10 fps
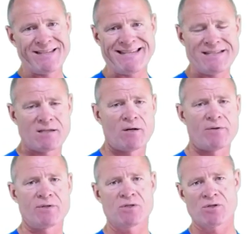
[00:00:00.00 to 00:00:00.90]
these
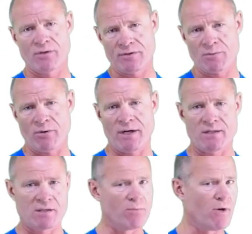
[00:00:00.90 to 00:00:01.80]
are the service
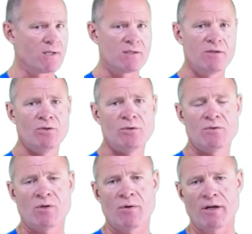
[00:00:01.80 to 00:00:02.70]
brakes, the brakes that you
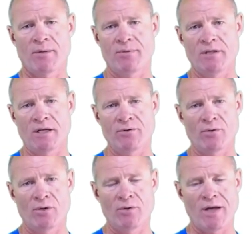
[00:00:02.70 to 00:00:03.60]
use going up and down the
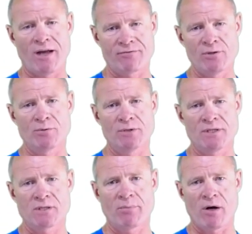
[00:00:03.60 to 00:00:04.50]
road after you
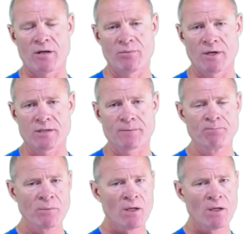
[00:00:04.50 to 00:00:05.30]
release the parking brakes.